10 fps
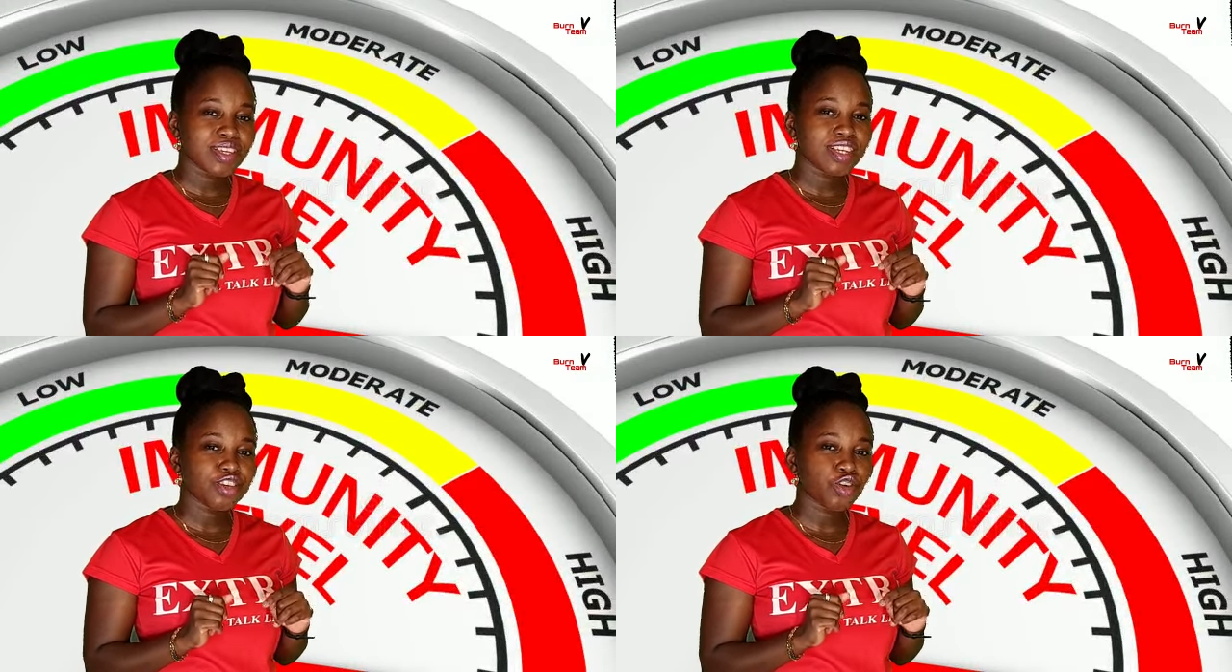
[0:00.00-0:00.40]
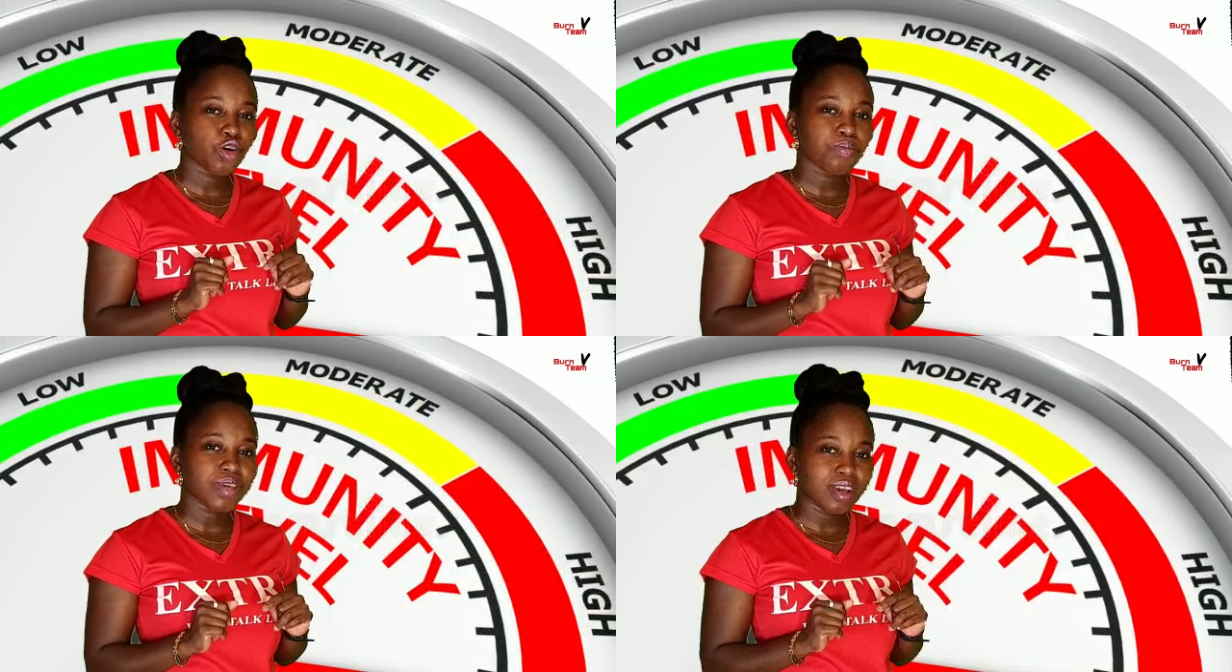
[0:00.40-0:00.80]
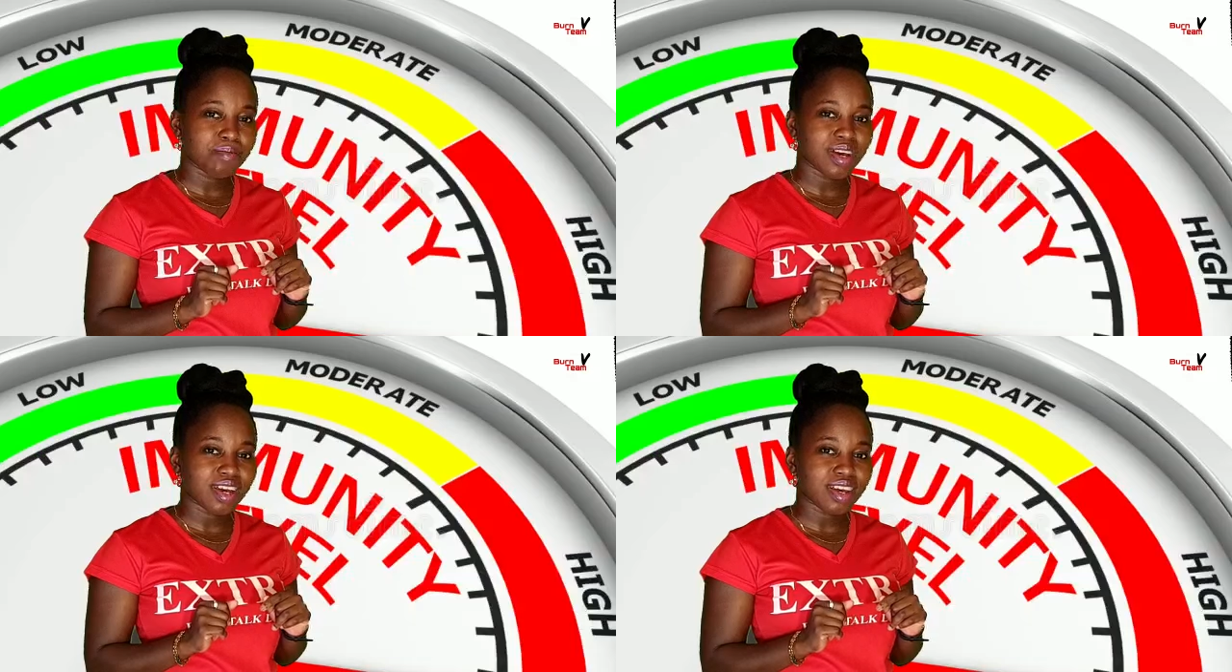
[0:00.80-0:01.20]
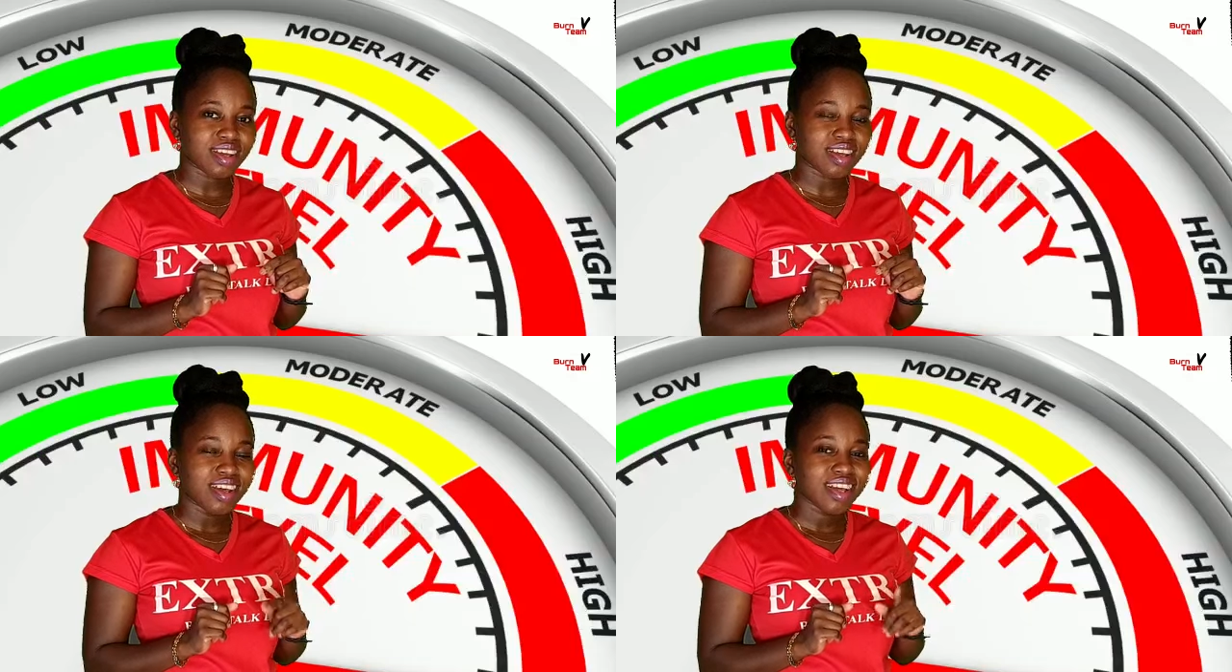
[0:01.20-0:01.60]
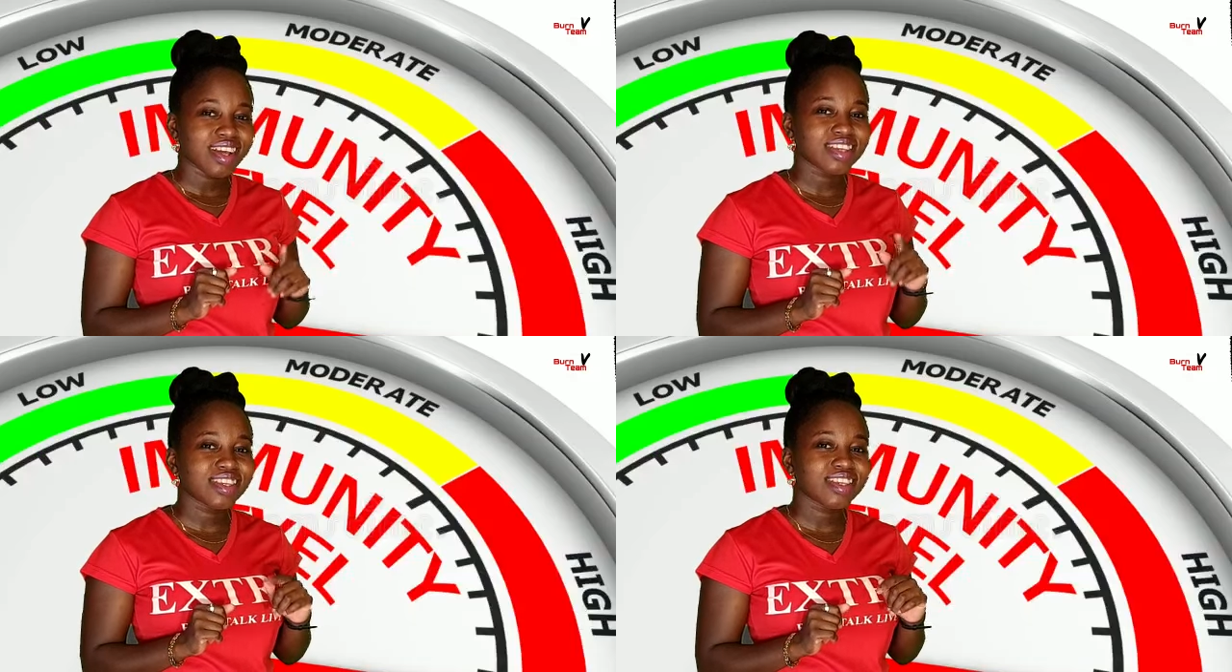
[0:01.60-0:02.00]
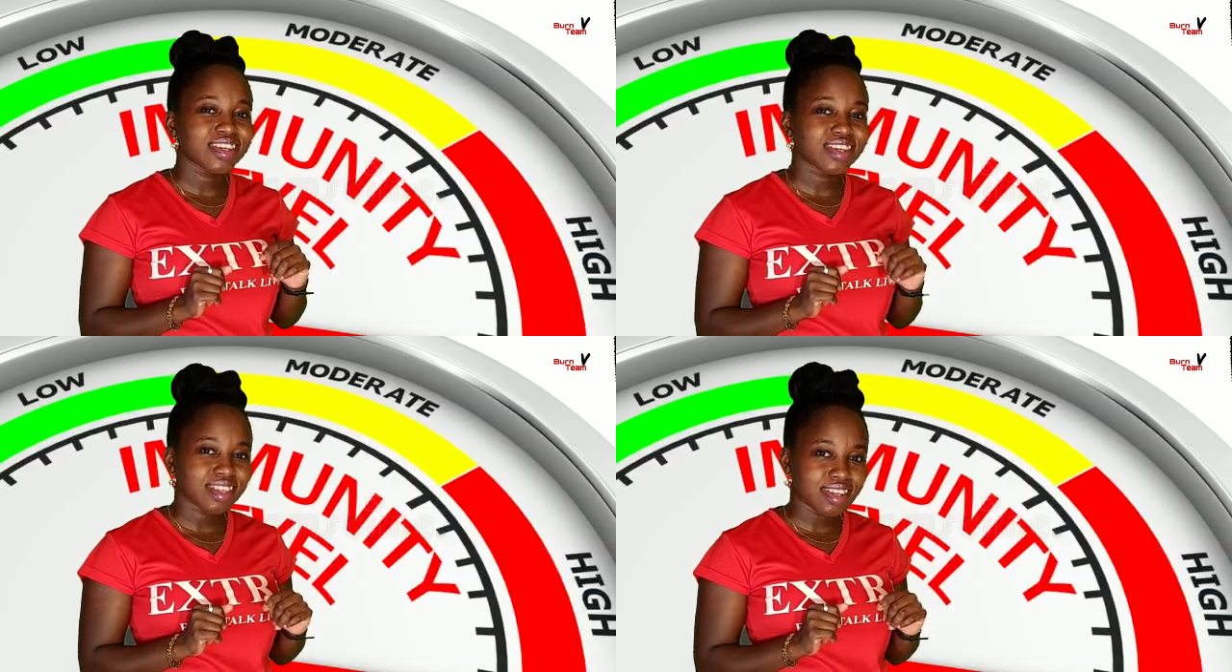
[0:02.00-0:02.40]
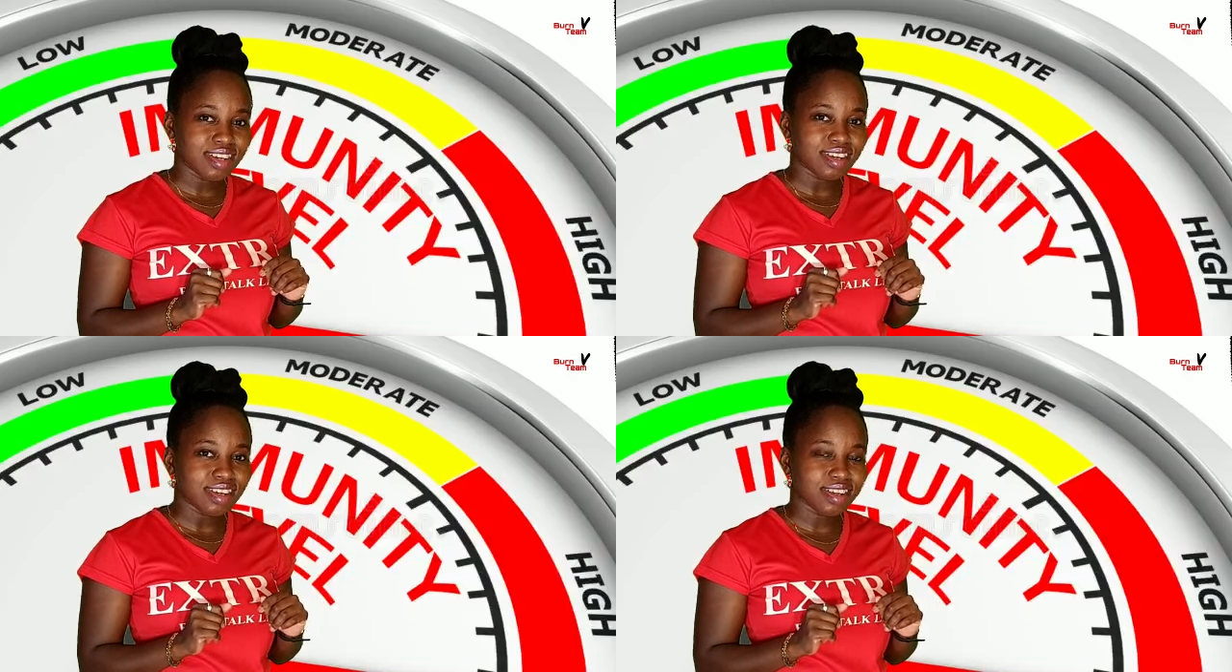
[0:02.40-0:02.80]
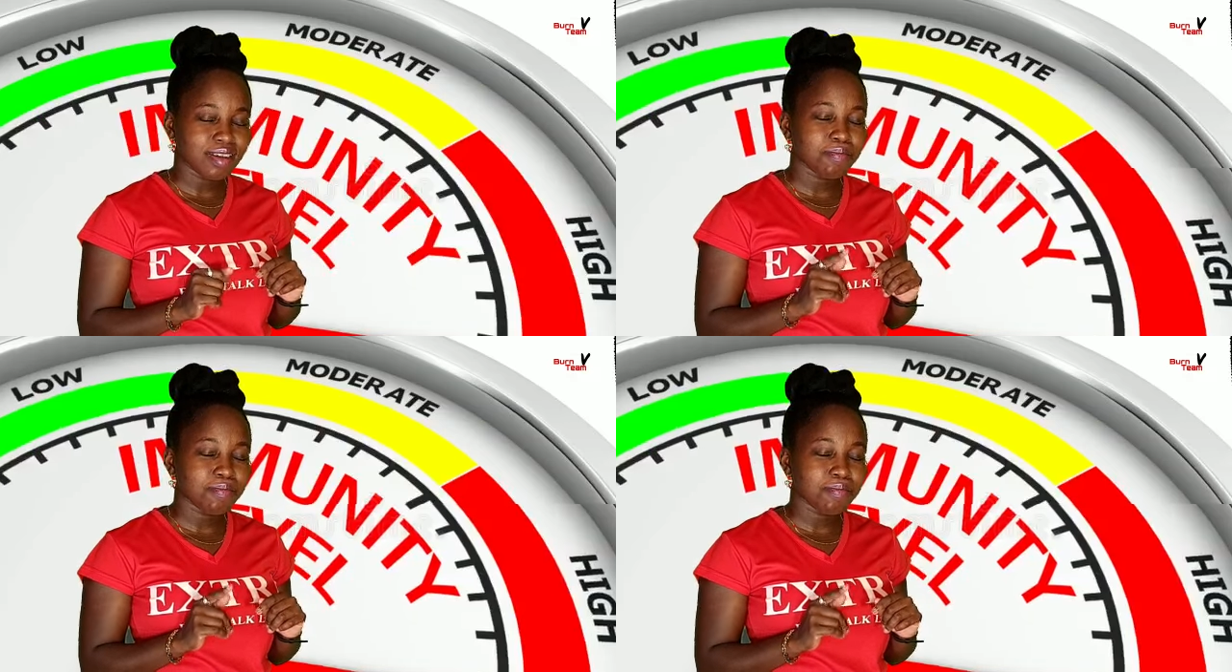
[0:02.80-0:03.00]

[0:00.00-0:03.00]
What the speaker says: is your BMI is 30